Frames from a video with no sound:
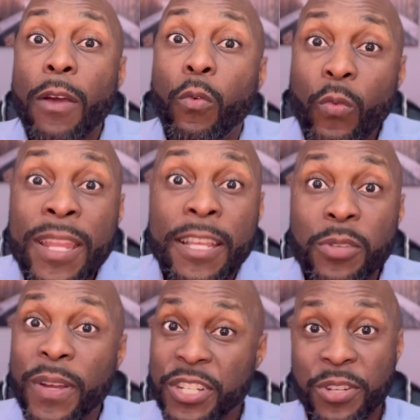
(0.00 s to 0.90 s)
we need
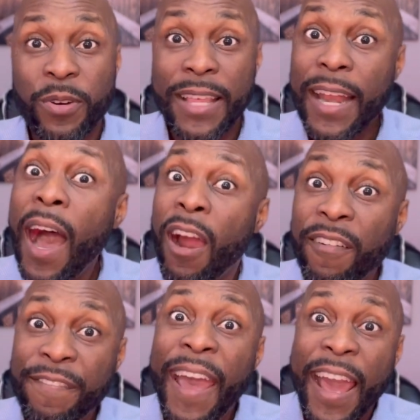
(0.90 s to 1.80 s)
to ensure that our
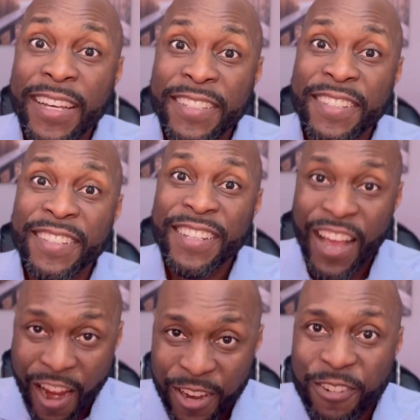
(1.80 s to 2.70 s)
facts
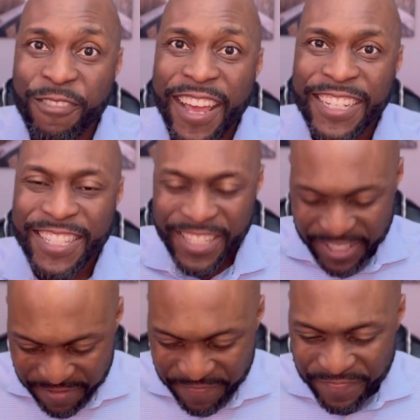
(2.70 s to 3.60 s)
are correct.
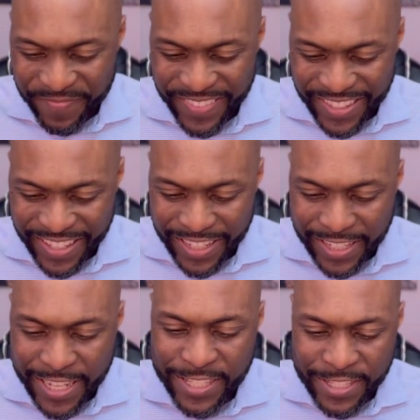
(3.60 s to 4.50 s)

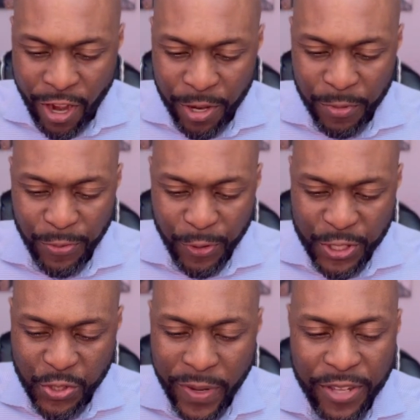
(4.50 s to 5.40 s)
Let's start with
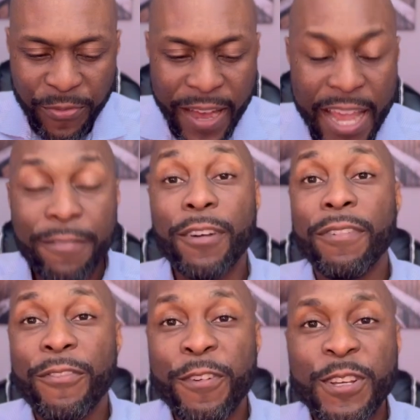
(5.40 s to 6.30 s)
verse 25 of
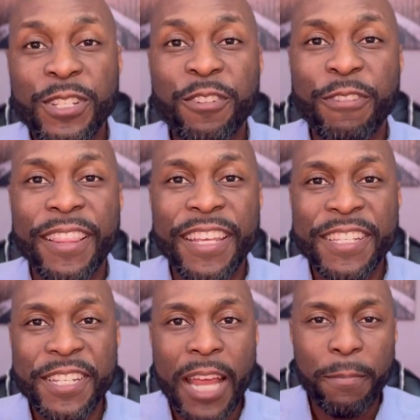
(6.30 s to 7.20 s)
1
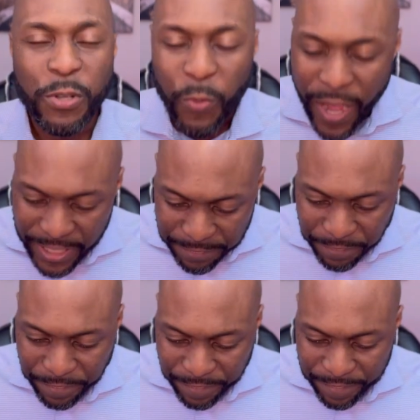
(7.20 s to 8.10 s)
Corinthians chapter 1.
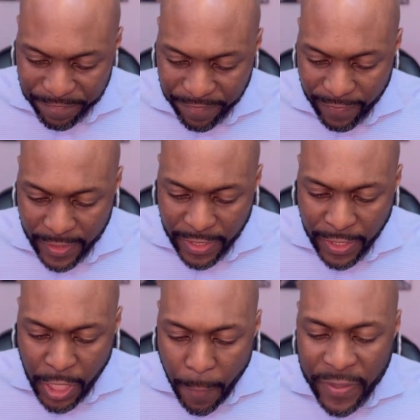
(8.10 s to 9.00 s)

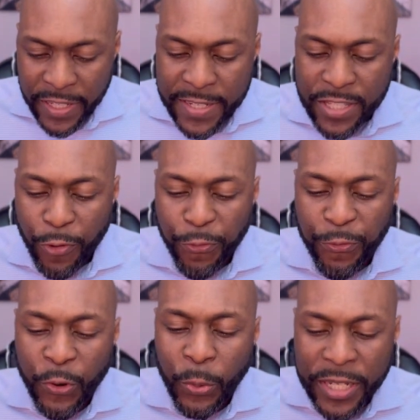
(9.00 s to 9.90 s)
Because the
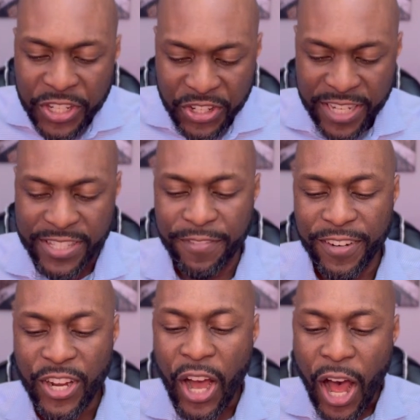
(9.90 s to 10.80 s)
foolishness
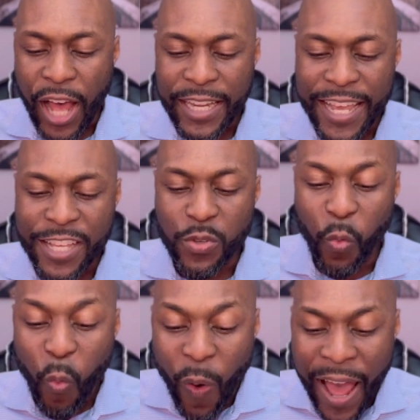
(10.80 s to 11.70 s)
of God is
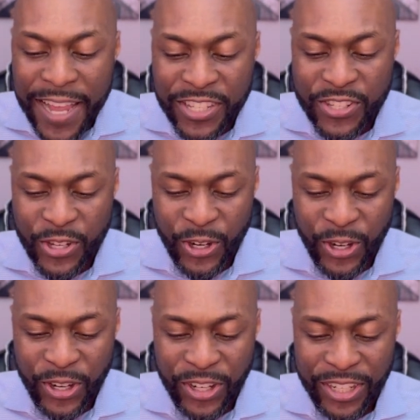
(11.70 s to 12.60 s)

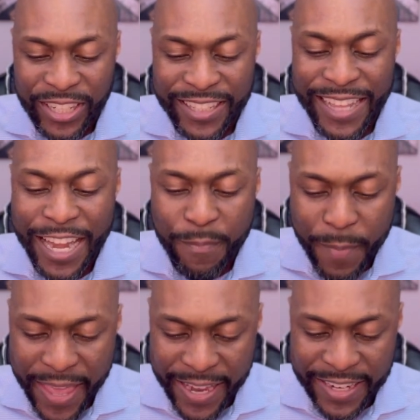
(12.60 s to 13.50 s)
wiser than
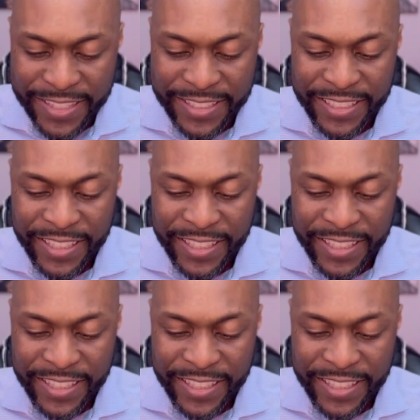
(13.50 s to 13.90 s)
men,